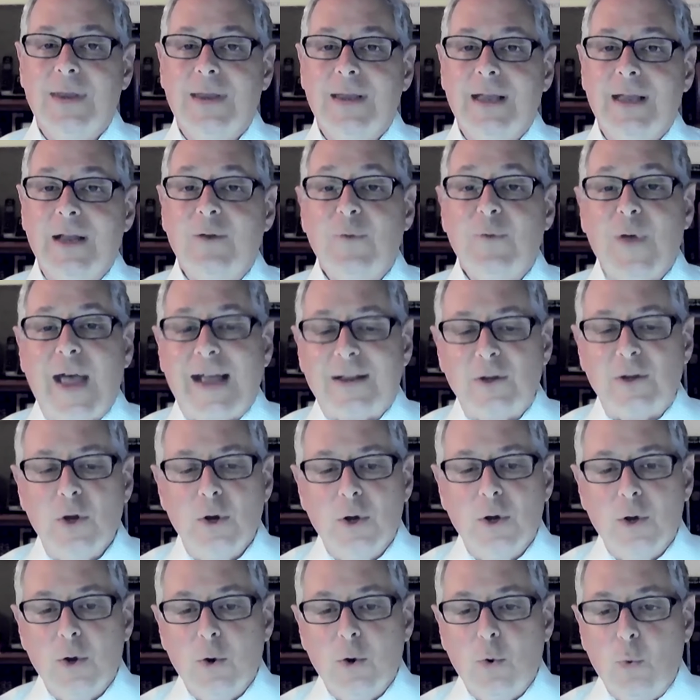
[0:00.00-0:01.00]
In fact,
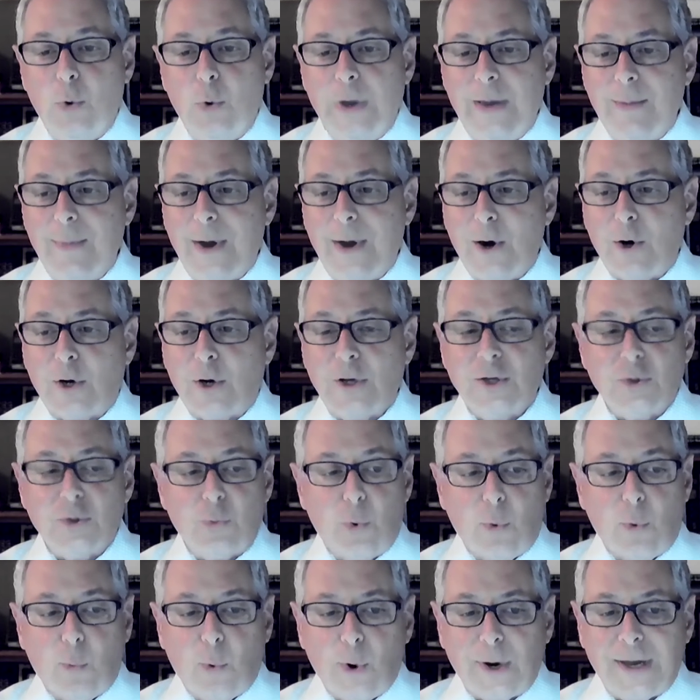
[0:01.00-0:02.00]
we Americans
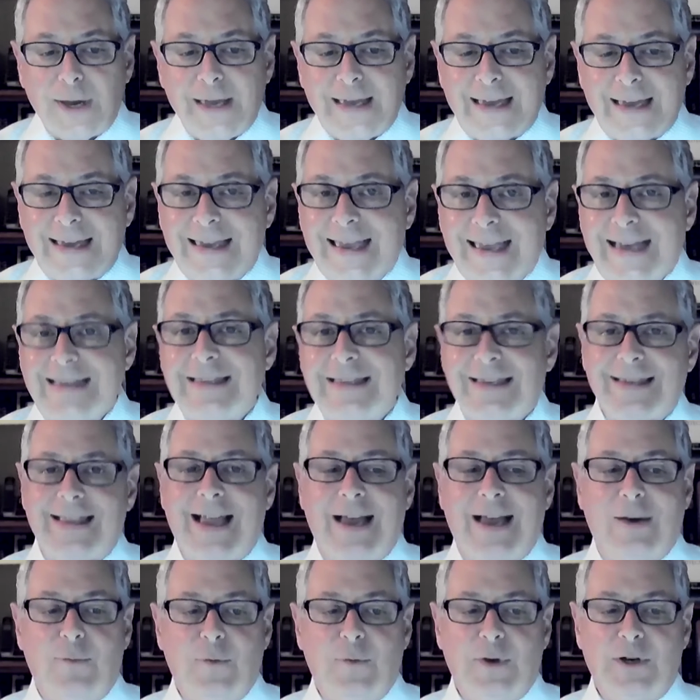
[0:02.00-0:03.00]
were working against
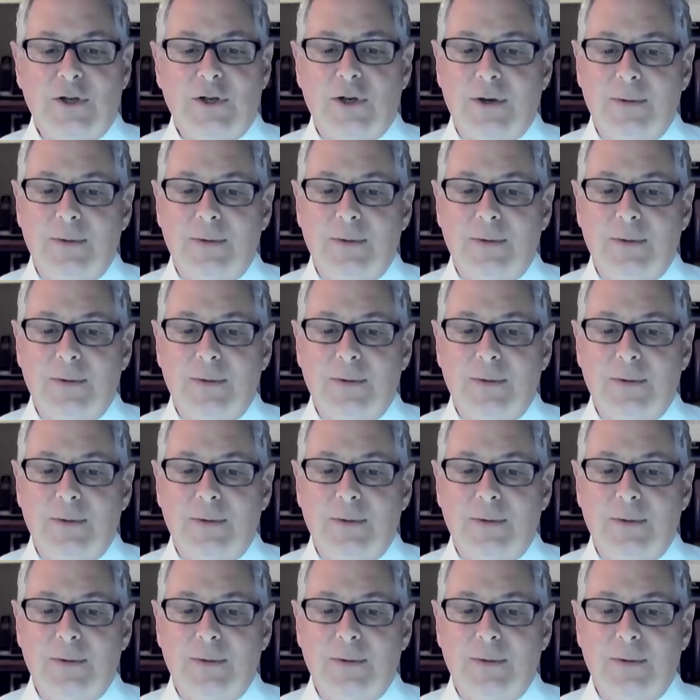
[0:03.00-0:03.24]
that vision.